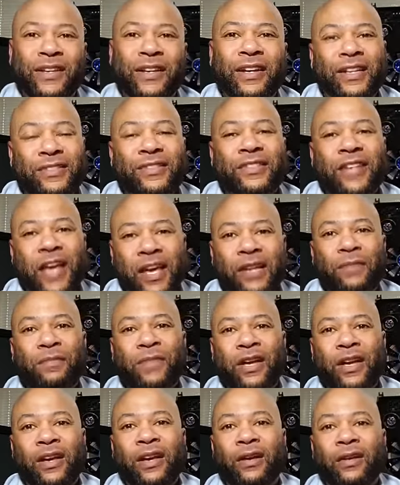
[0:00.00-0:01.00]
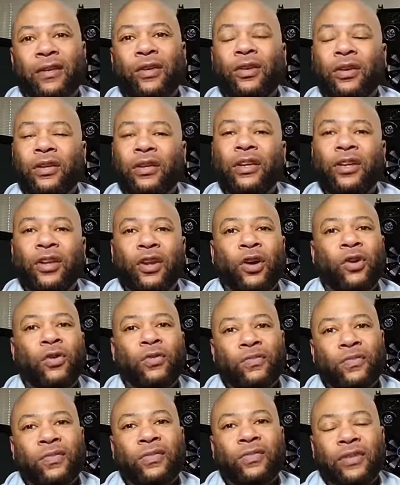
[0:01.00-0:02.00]
it's taken me a you
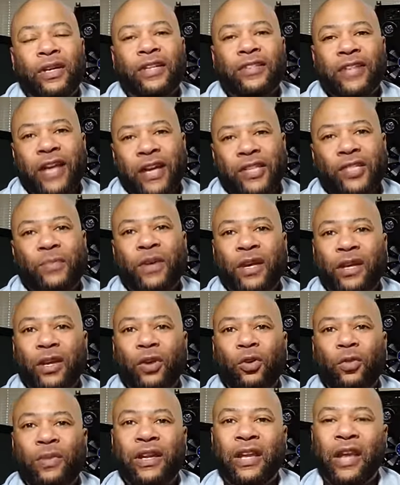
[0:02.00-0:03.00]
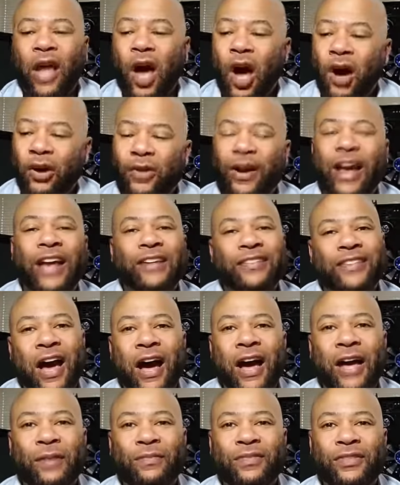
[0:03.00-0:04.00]
know it takes me a little bit longer at
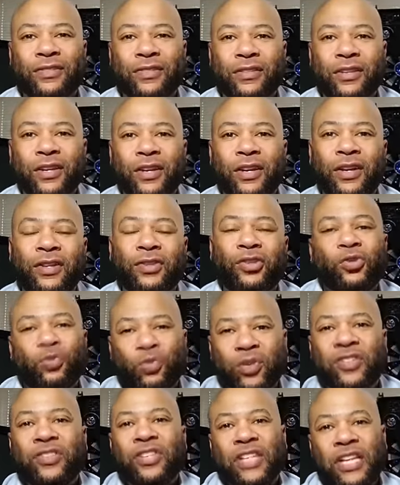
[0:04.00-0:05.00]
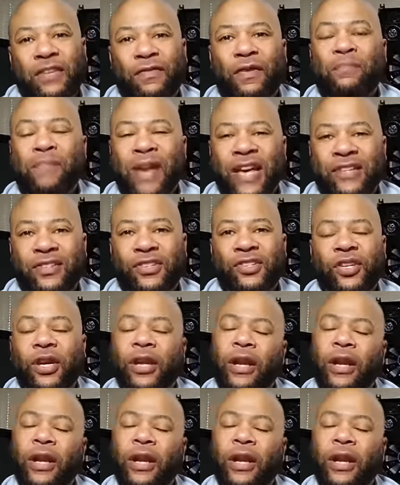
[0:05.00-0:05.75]
times to receive a message.